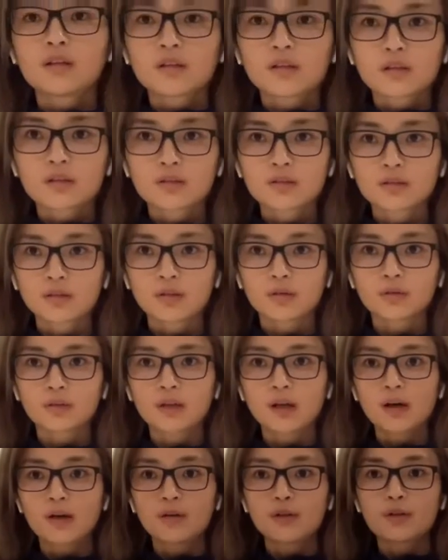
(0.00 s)
So
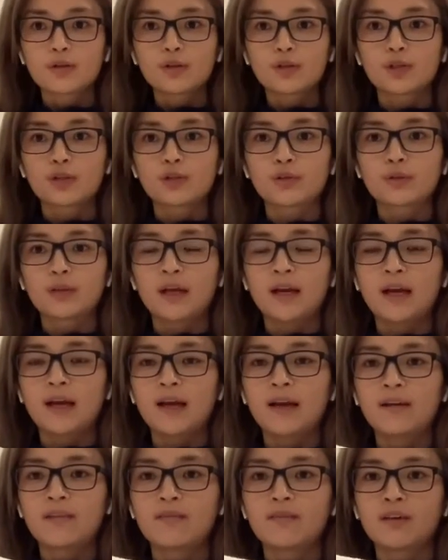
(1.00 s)
now you should
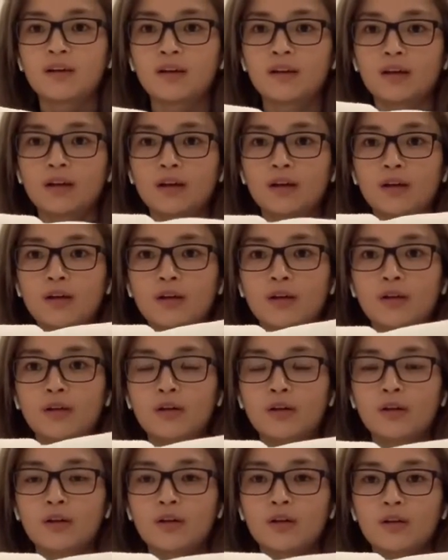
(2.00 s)
have a
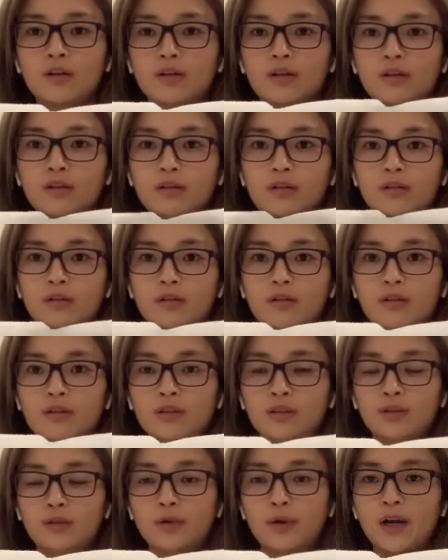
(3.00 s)

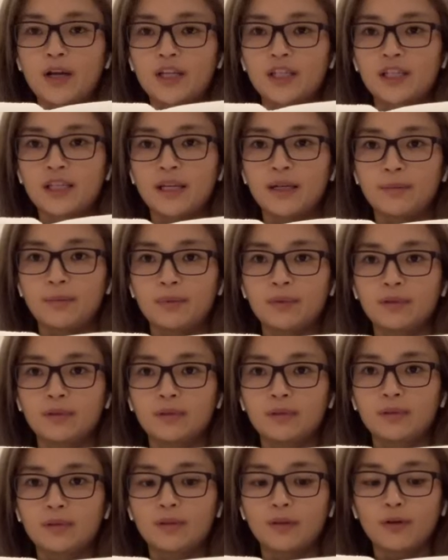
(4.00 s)
square shape
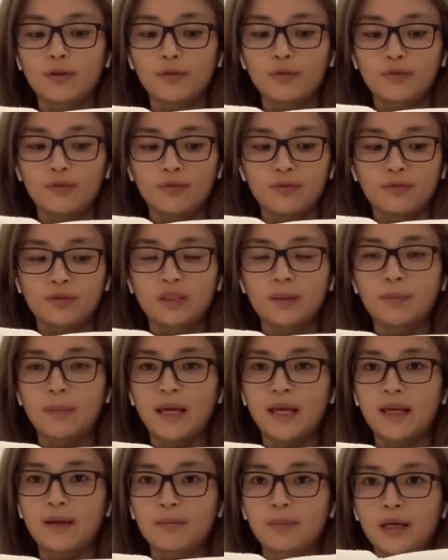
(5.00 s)
of the
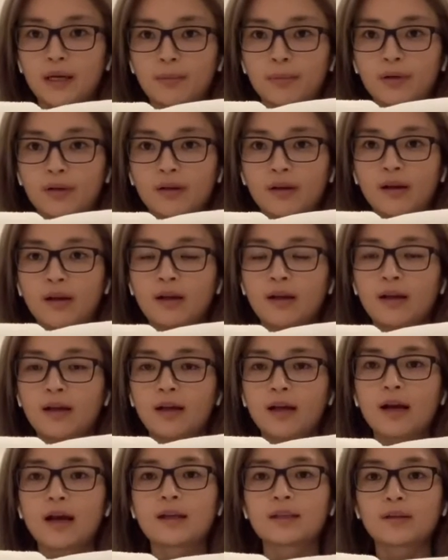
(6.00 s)
baking paper,
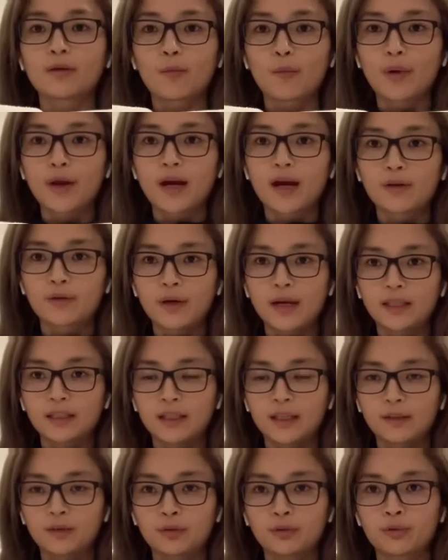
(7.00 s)
and we are
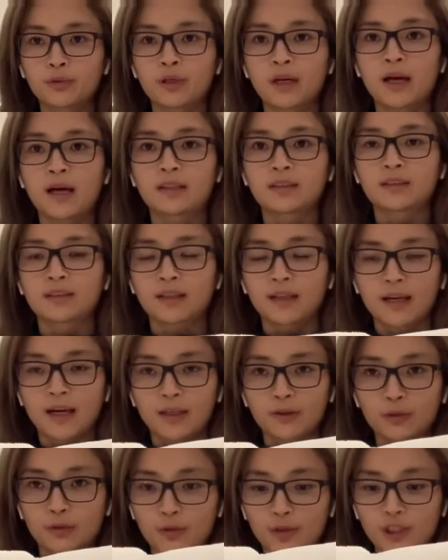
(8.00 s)
ready to cut the
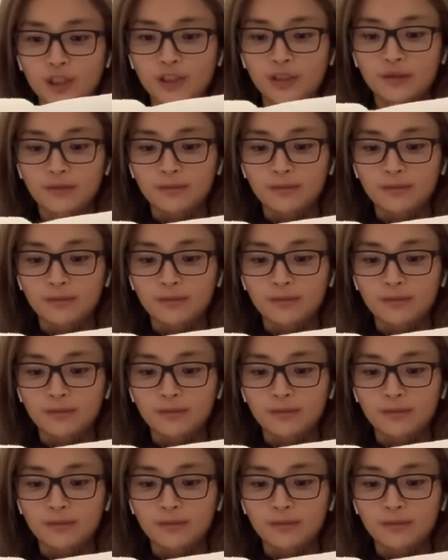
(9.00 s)
cartouche.